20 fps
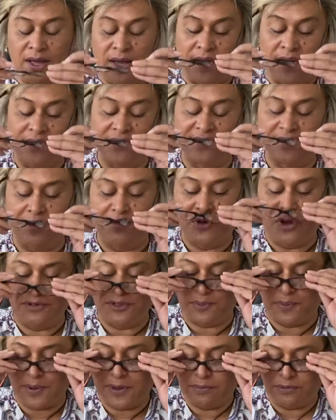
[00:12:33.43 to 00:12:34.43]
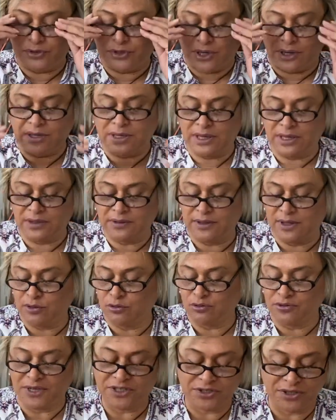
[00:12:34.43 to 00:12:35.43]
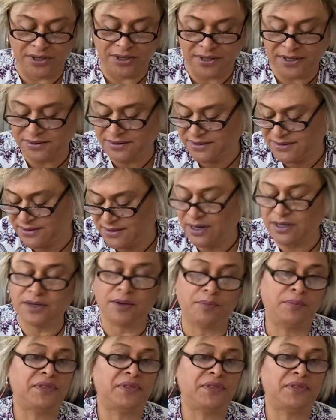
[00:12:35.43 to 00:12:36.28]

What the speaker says: And sometimes people don't get that, or they don't understand it,